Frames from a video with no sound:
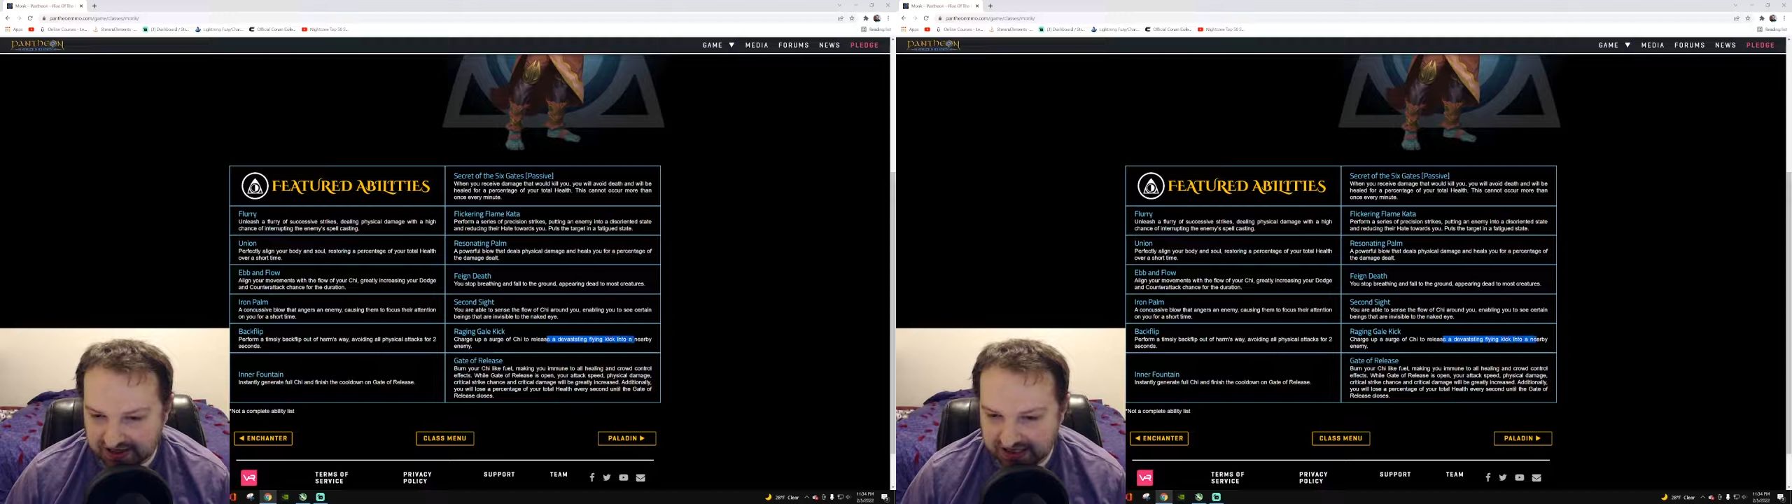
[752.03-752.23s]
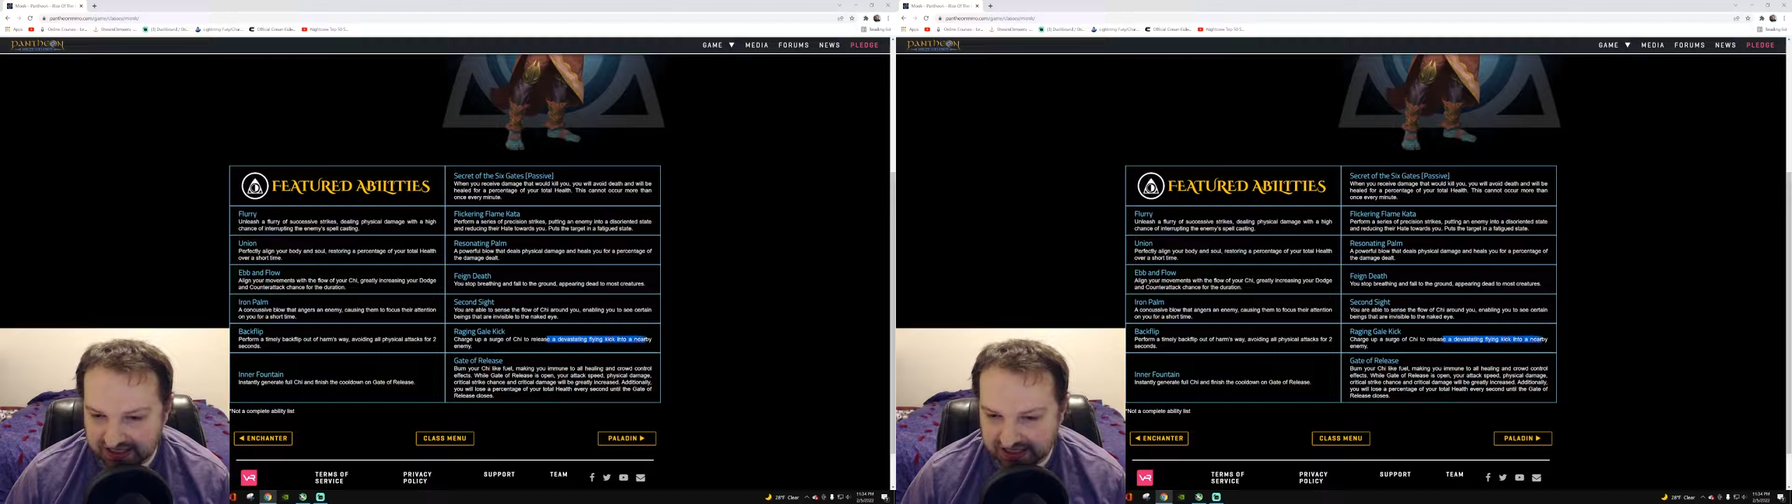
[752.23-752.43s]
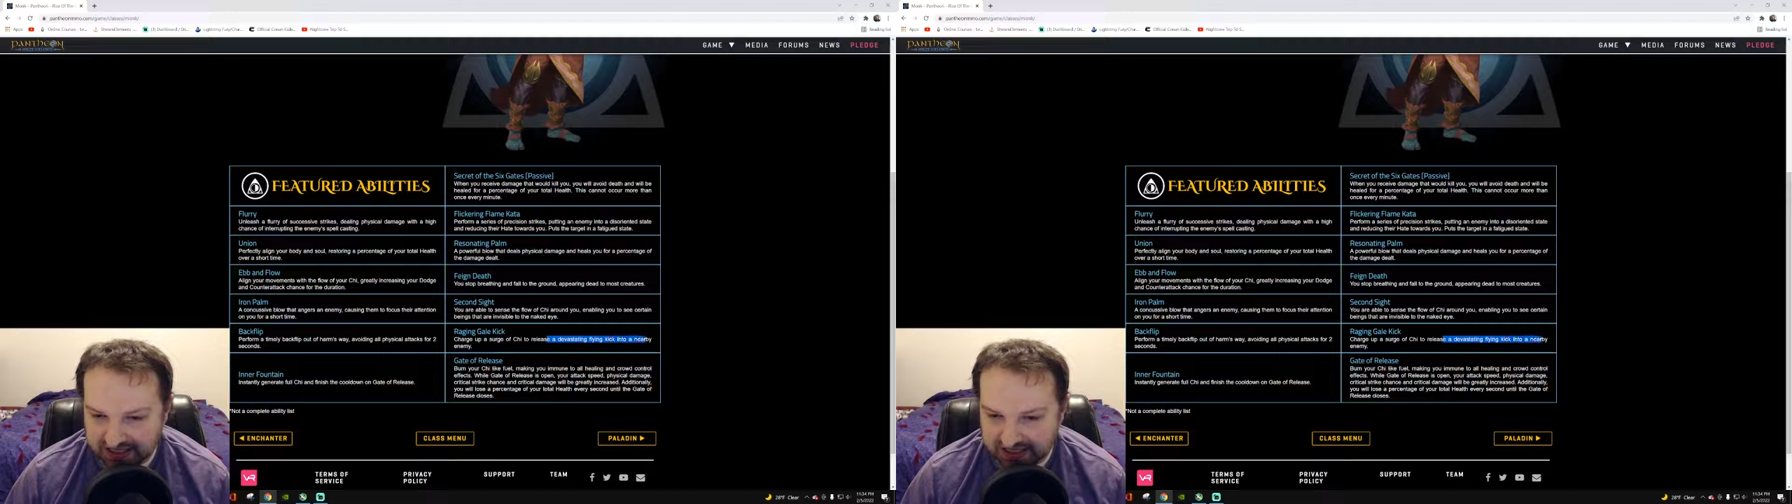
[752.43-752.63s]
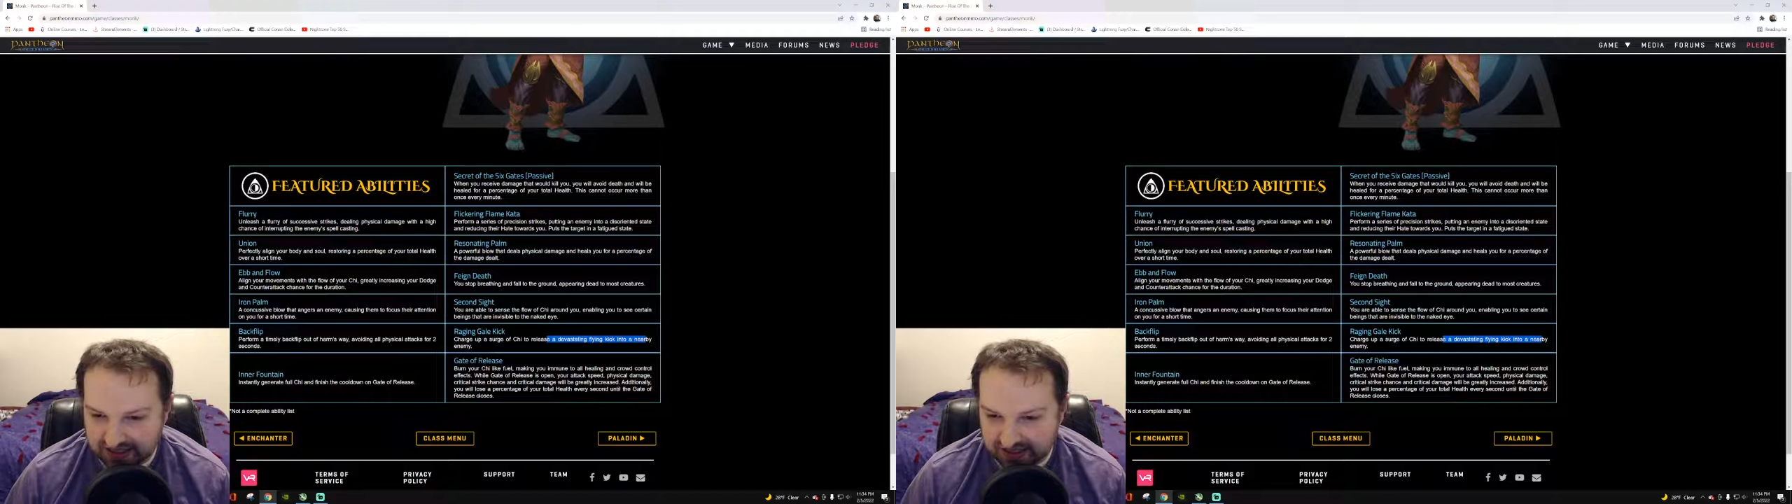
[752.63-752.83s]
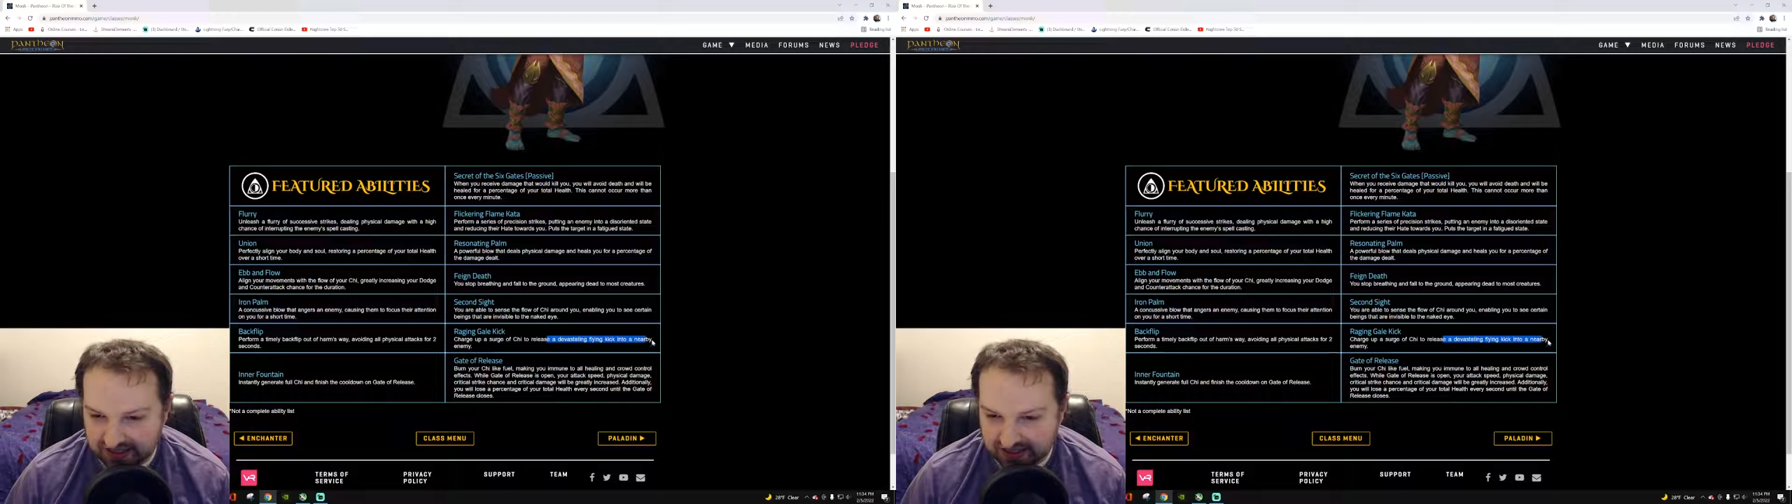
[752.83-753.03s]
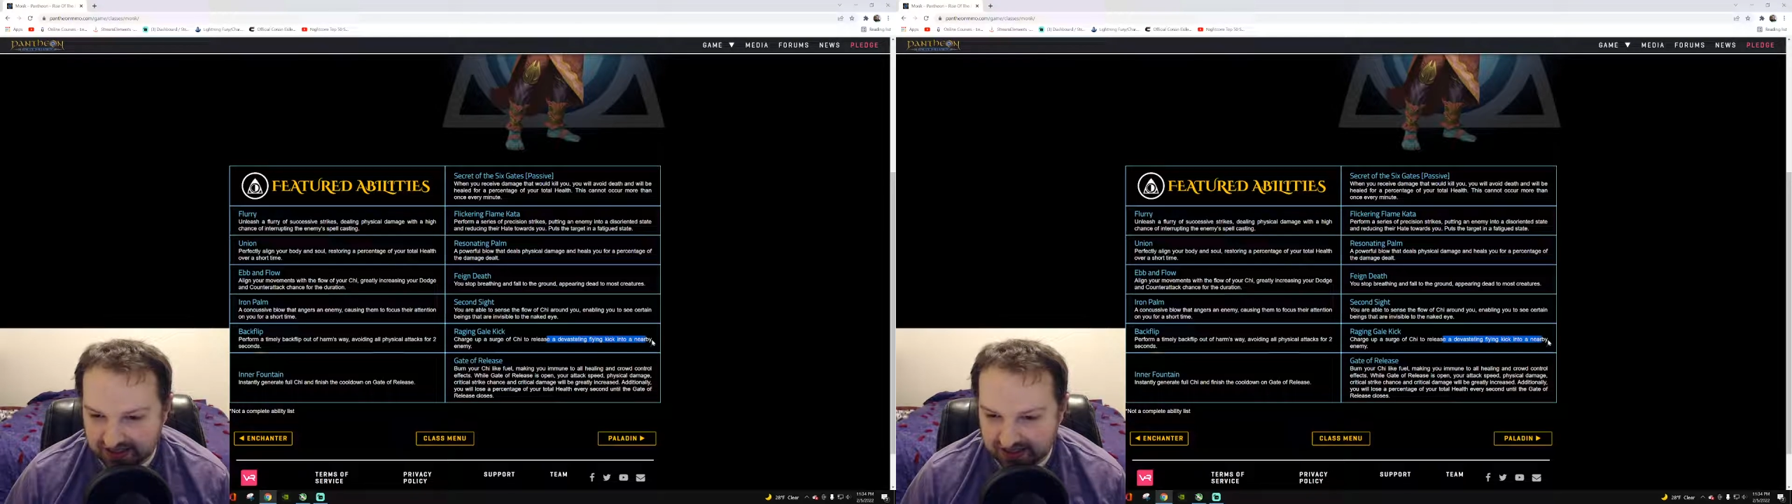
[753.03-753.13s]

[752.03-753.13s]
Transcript: the distance